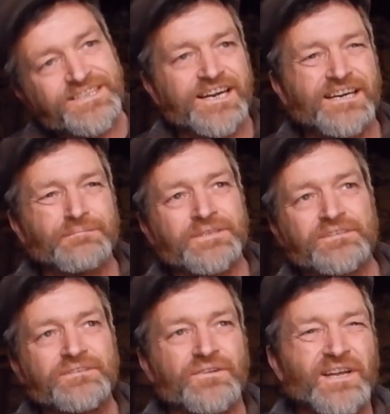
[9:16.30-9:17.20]
yeah, I mean,
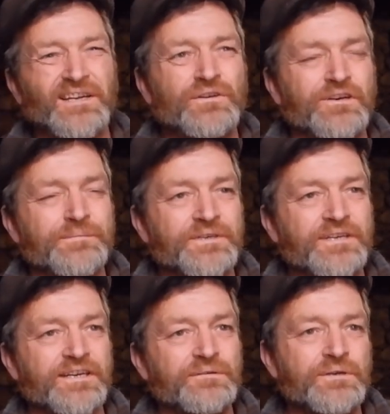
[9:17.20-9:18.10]
it's not that common
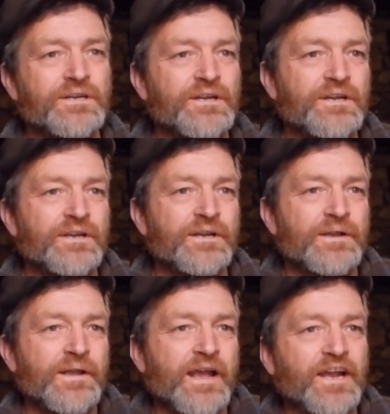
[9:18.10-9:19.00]
now.
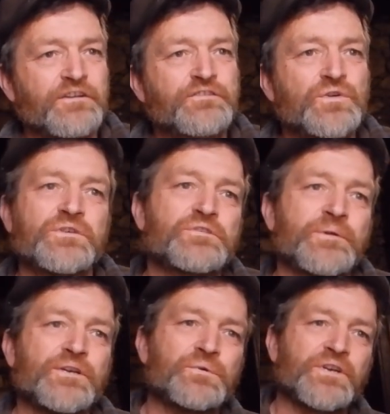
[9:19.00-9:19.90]
And of course,
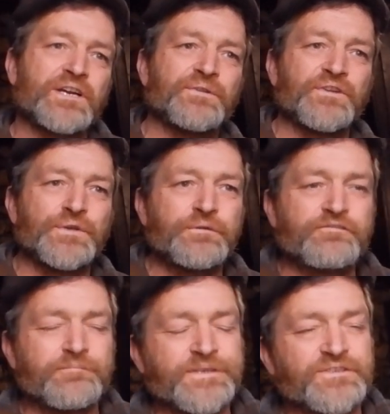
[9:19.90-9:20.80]
we all know the
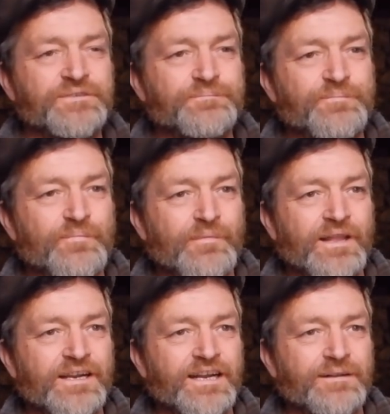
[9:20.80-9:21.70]
euphemism
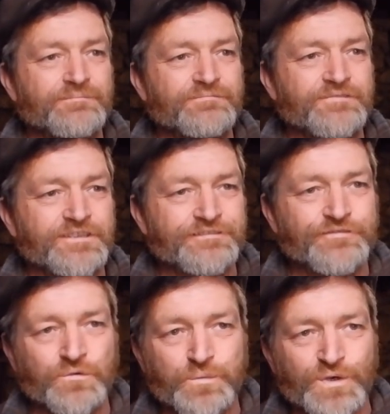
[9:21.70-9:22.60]

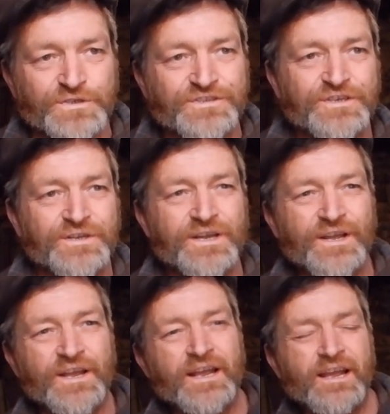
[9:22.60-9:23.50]
for wood.
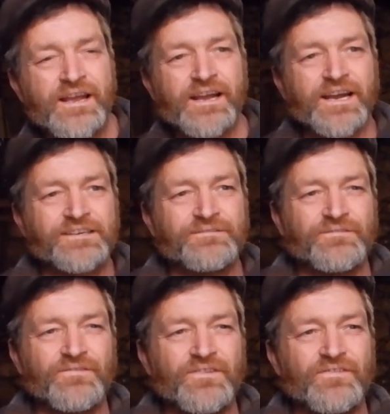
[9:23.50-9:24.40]

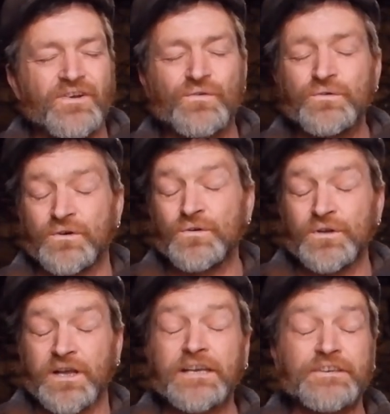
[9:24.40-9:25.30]
And
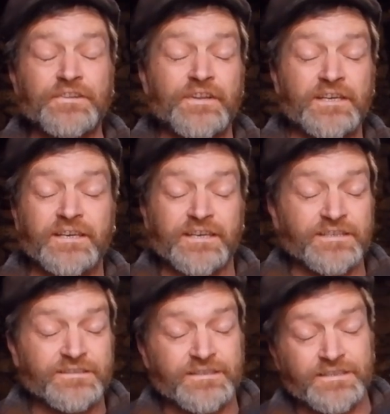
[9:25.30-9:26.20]
all I can think
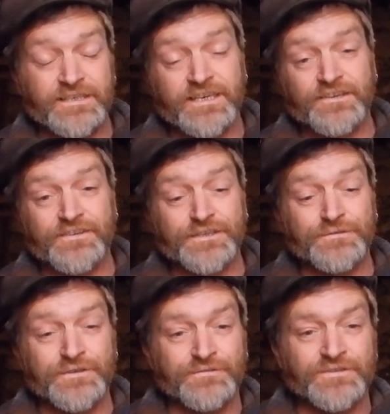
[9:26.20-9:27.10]
is that yeah,
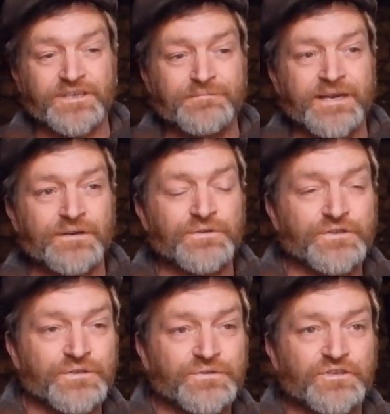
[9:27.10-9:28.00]
the somehow
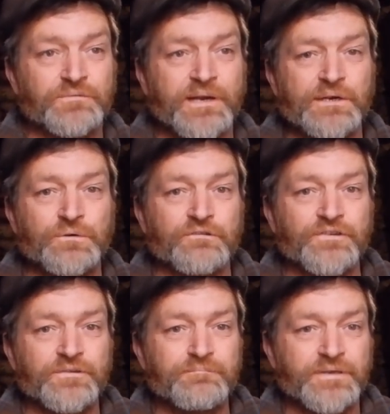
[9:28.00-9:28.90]
the YouTube
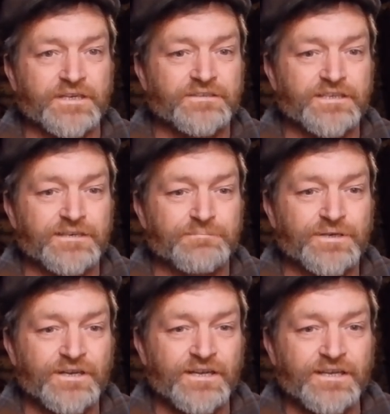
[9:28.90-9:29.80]
algorithm picked up
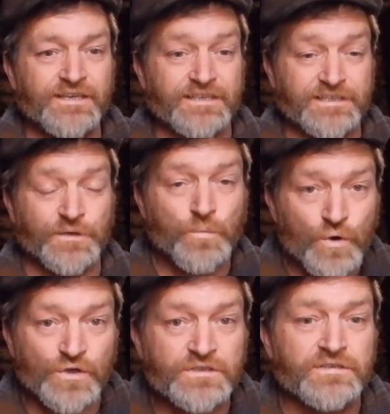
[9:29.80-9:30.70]
Getting
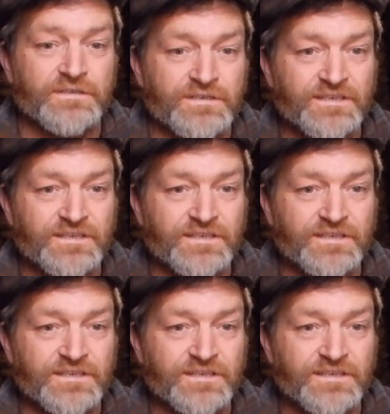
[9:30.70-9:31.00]
Wood